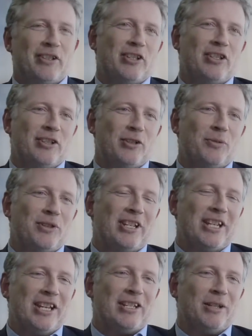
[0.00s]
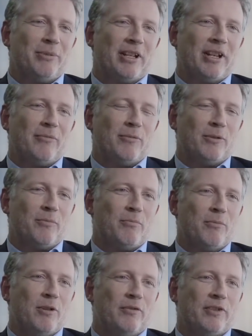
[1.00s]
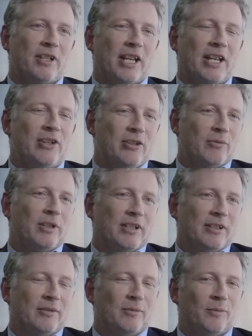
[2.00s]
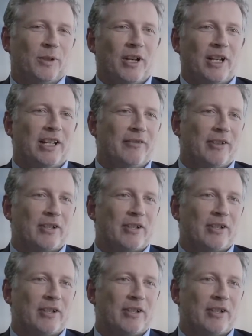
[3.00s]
Just switching gears a little bit, I want to move to Asia, where I live,